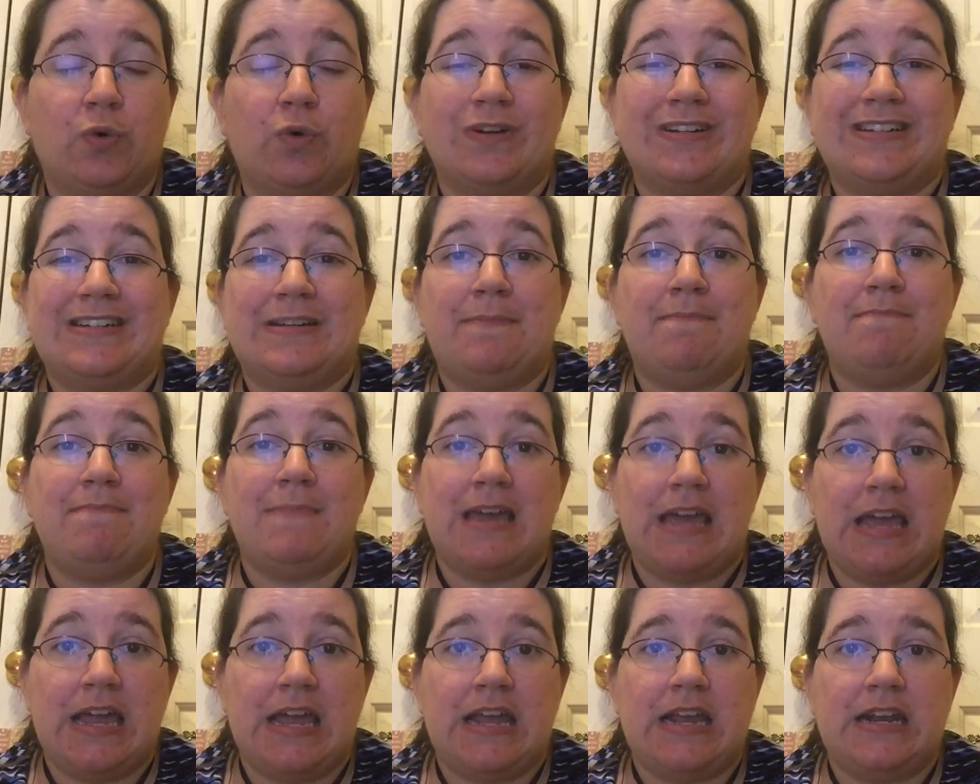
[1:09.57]
or
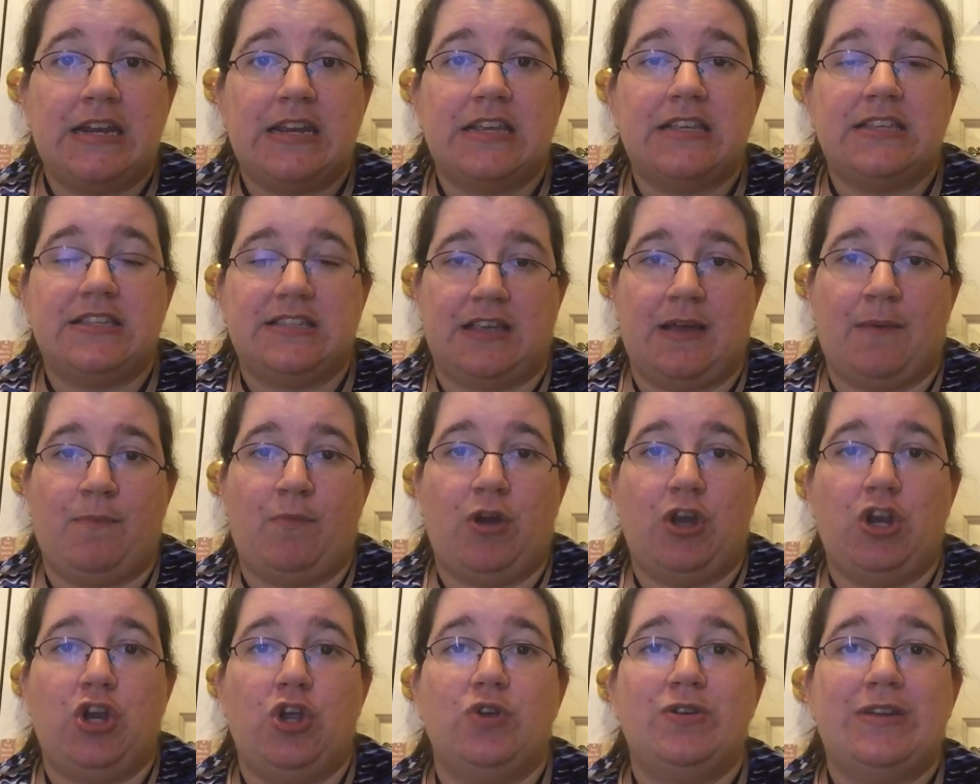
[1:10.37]
demean
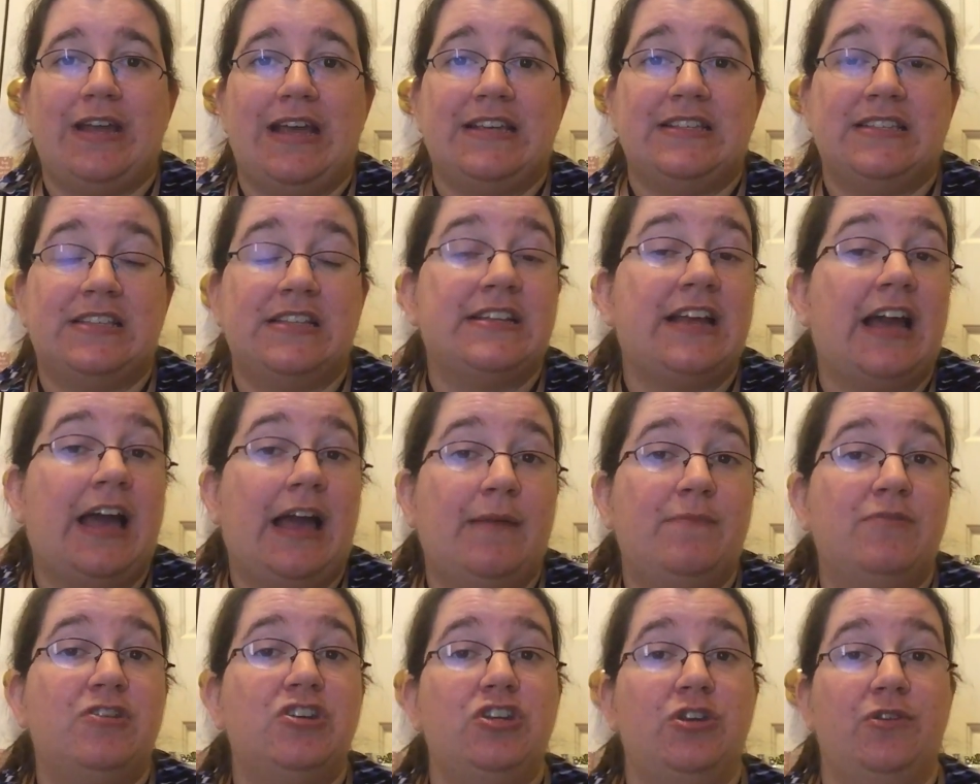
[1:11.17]
someone who takes the
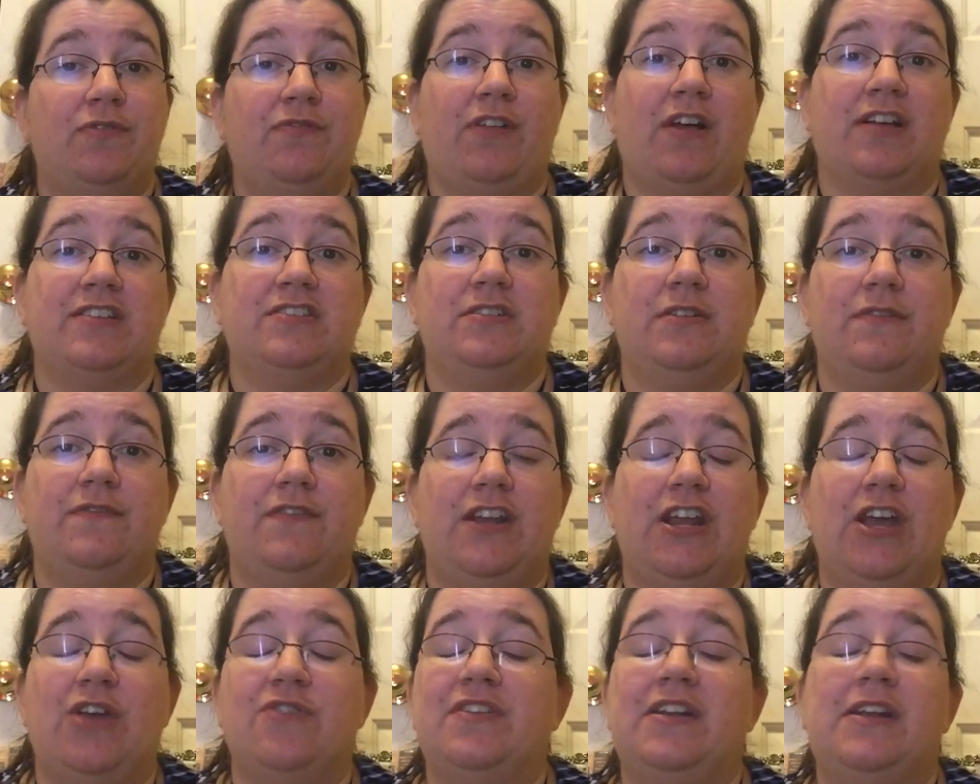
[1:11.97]
time to do Flosstube
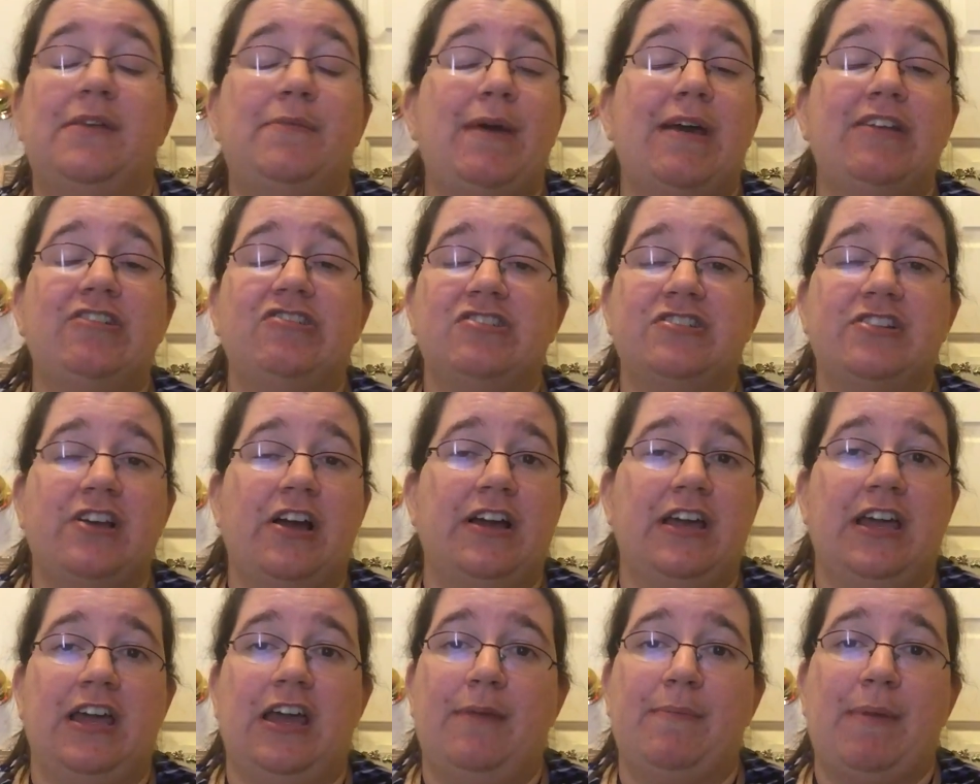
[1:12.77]
videos. And I'm not just
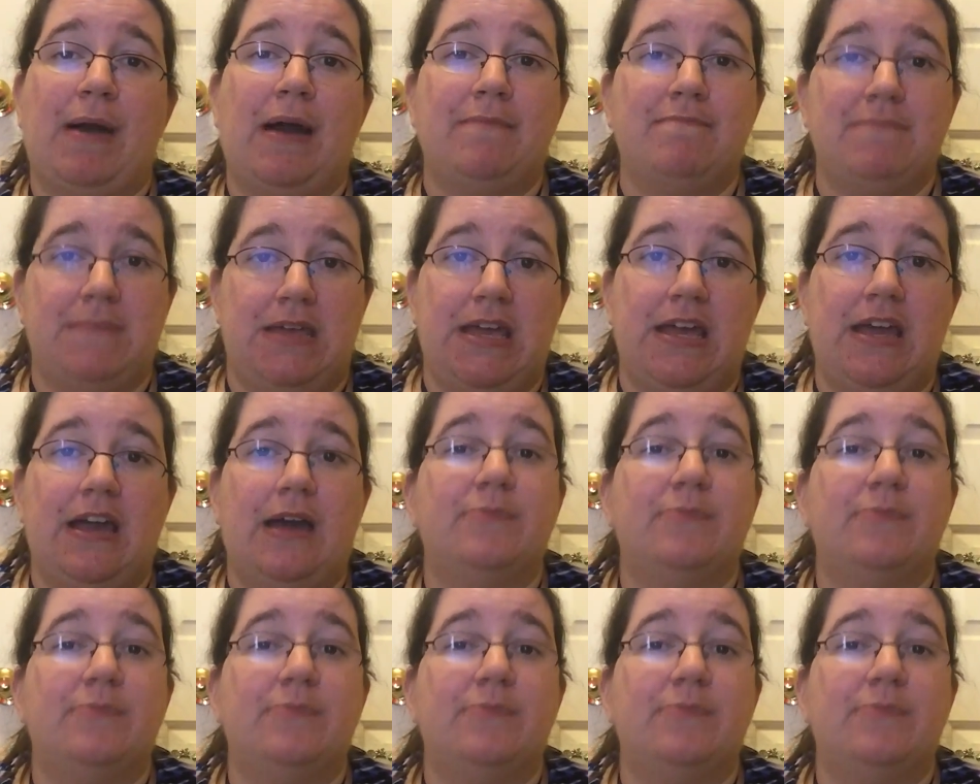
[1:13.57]
talking about me.